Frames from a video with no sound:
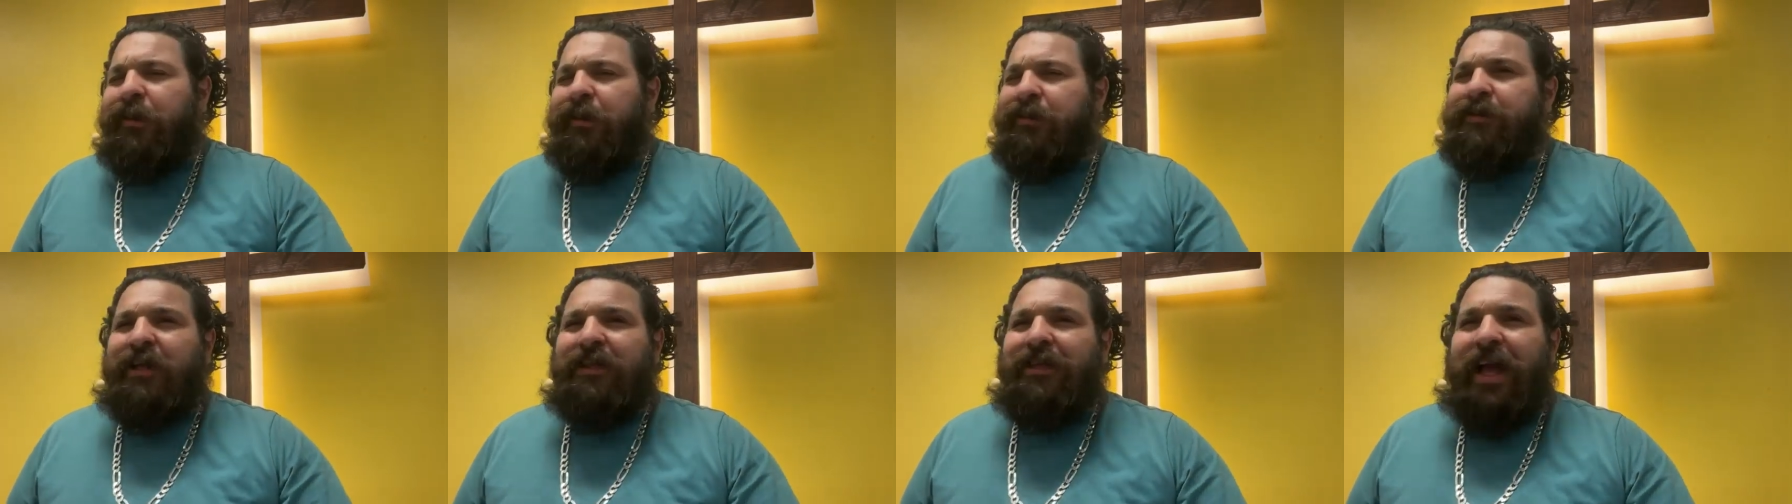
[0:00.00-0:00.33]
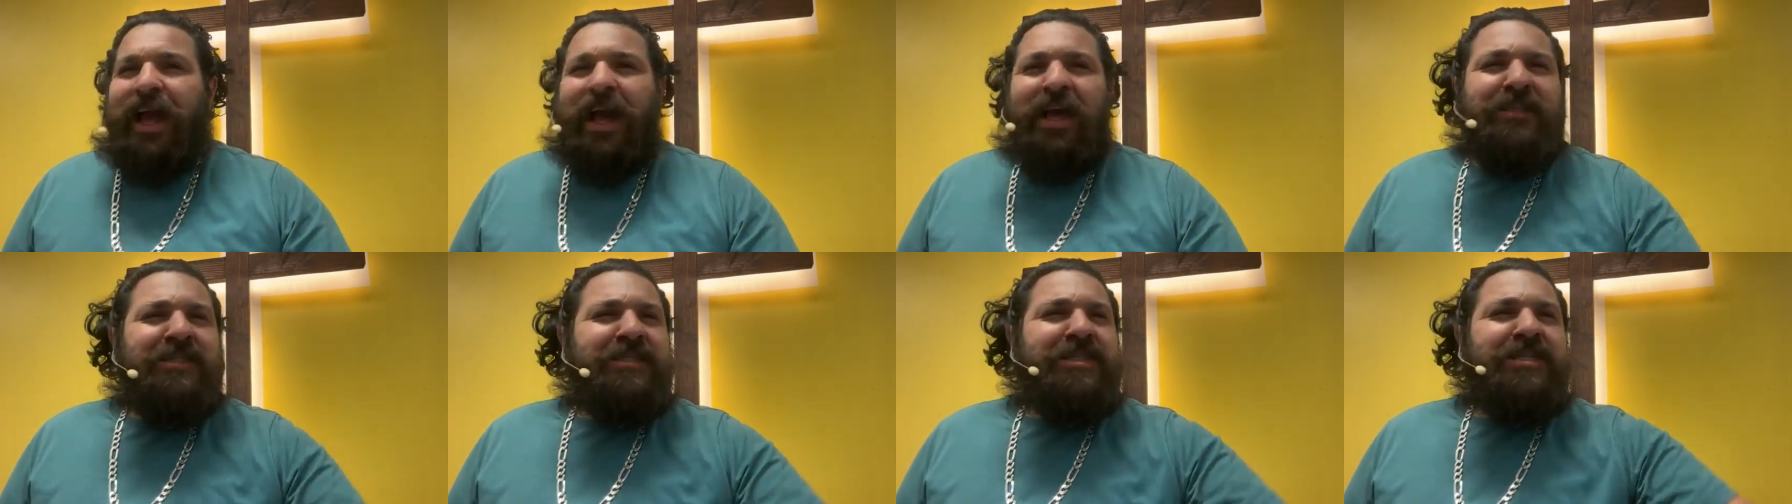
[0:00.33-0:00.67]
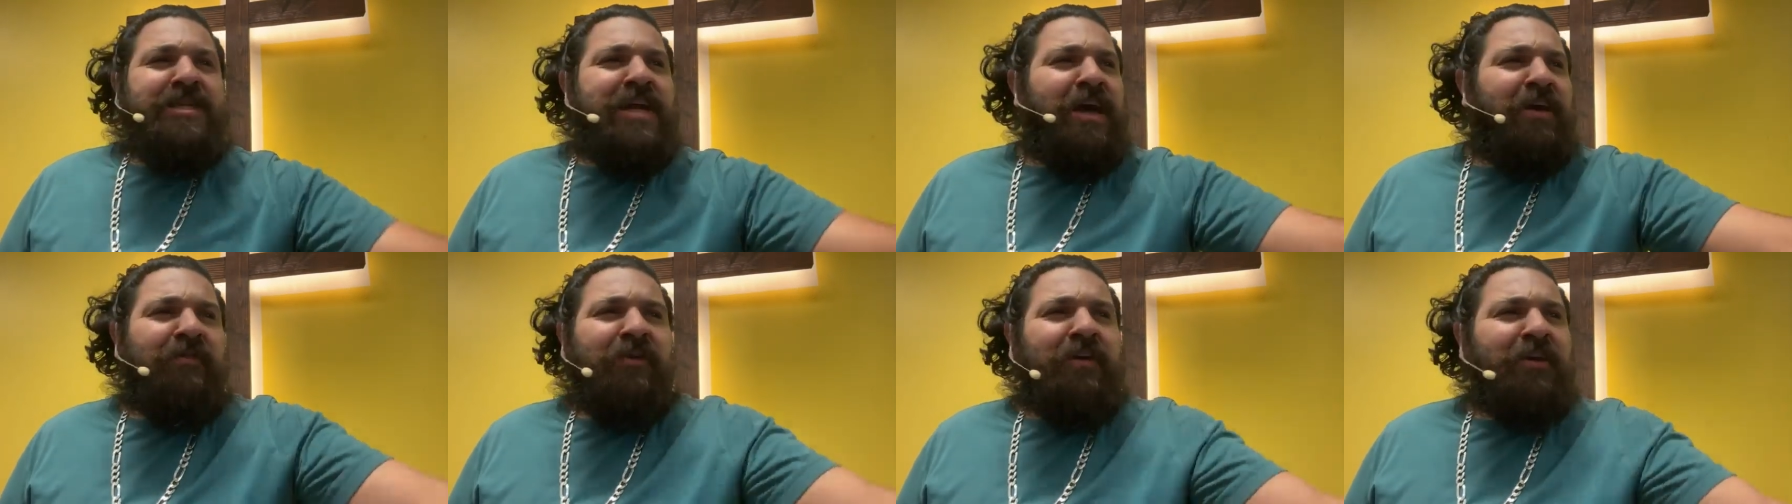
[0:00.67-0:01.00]
it's like that has
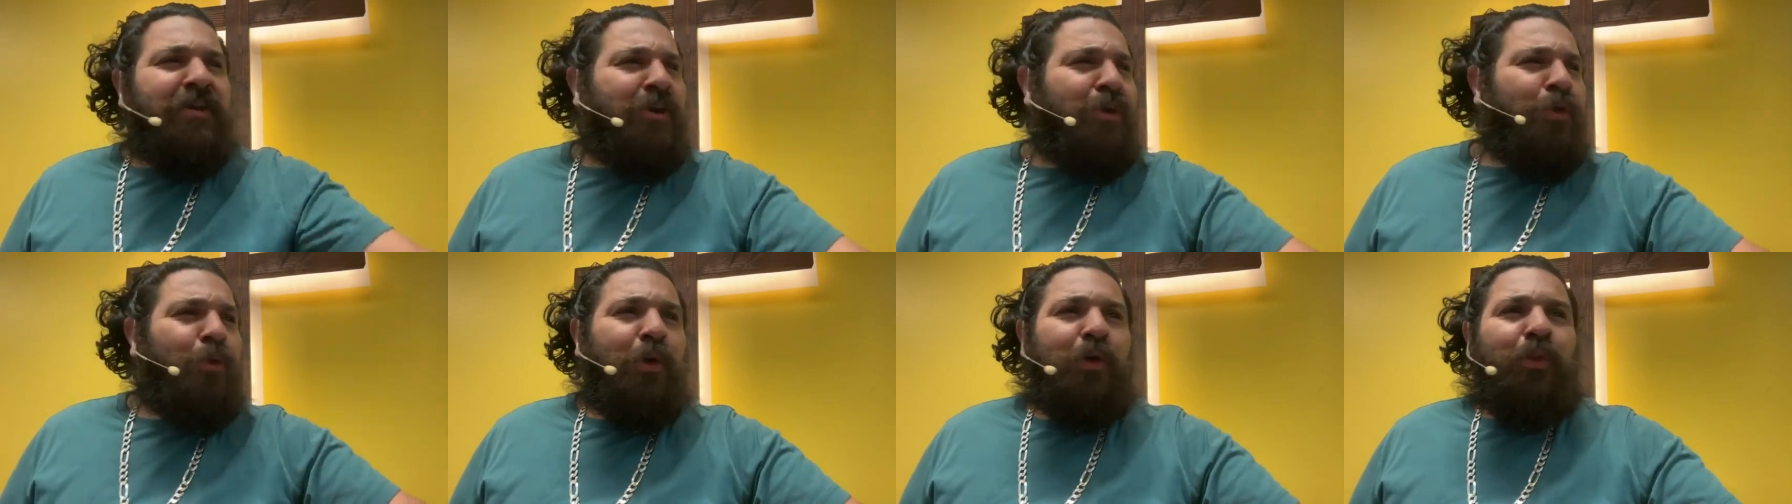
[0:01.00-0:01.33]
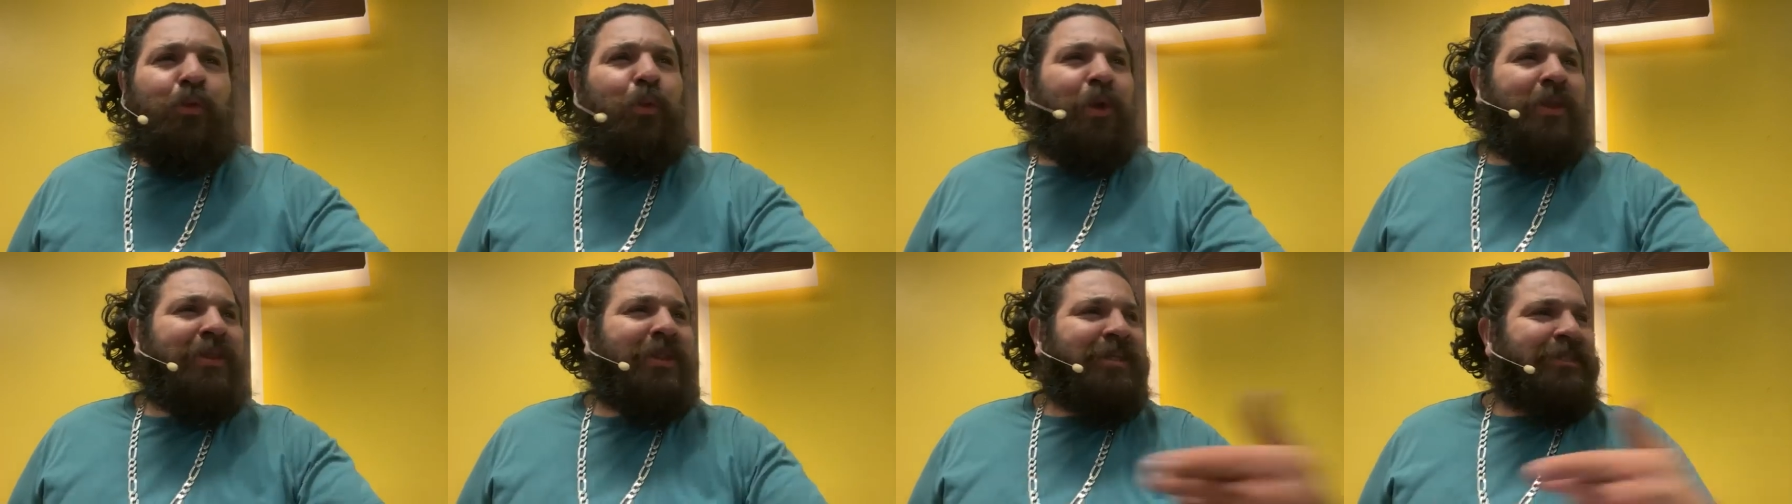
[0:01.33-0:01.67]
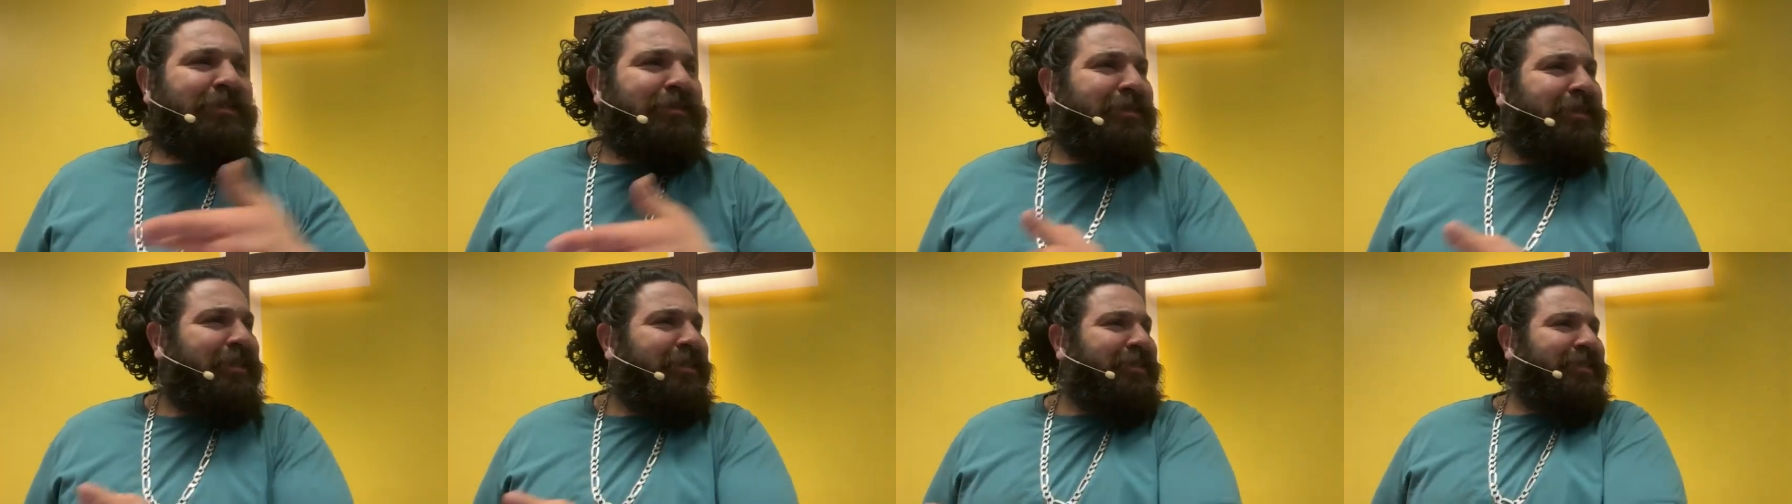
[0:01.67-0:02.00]
nothing to do with what
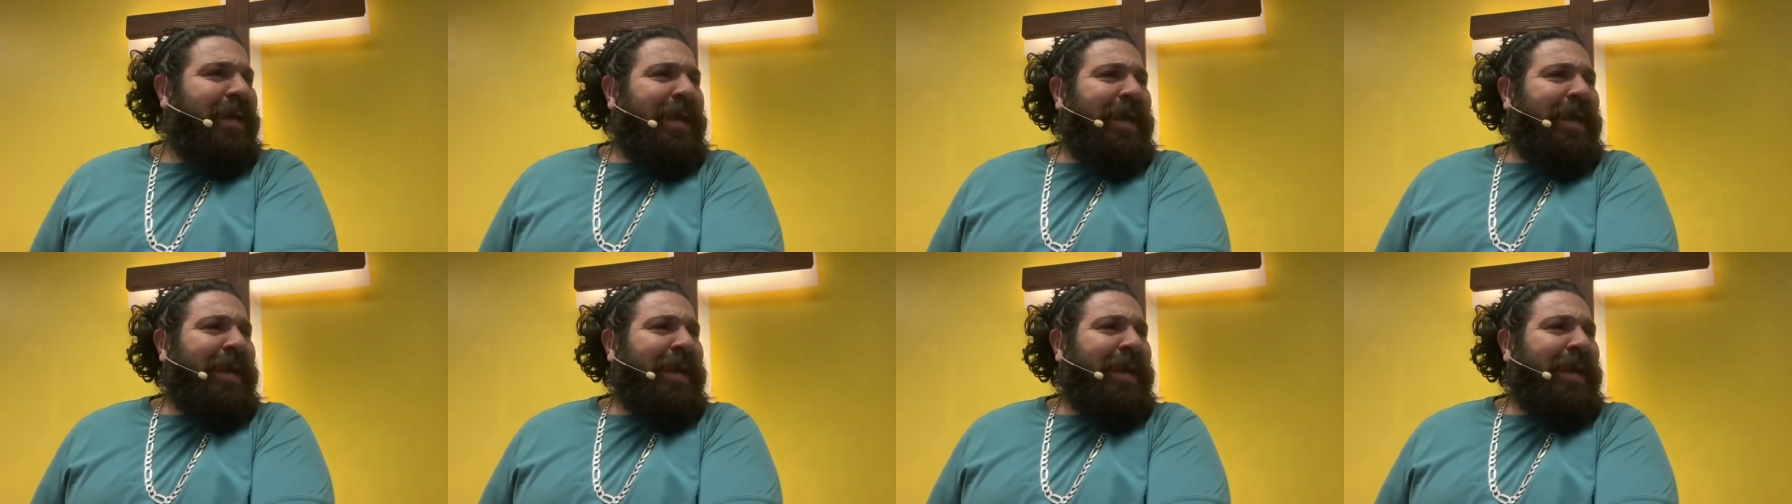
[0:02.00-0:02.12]
this is